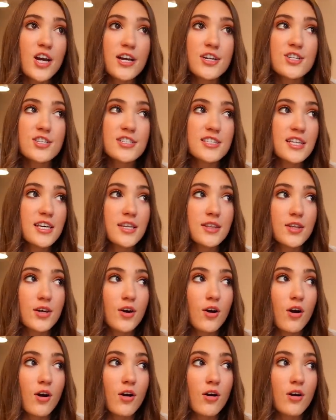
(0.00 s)
I just think
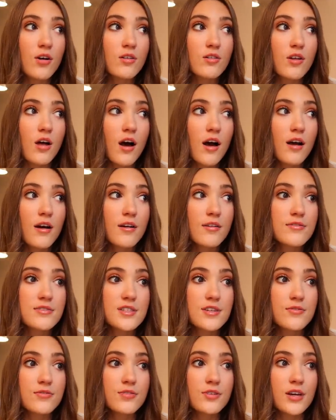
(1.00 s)
there are a lot of
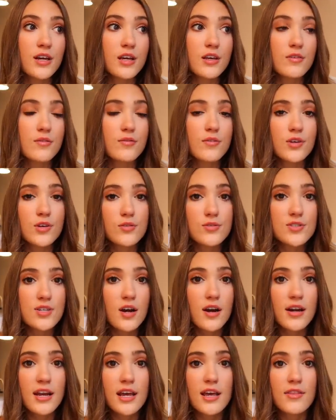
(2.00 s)
different views
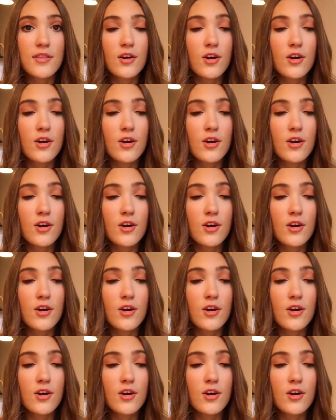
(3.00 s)
on it.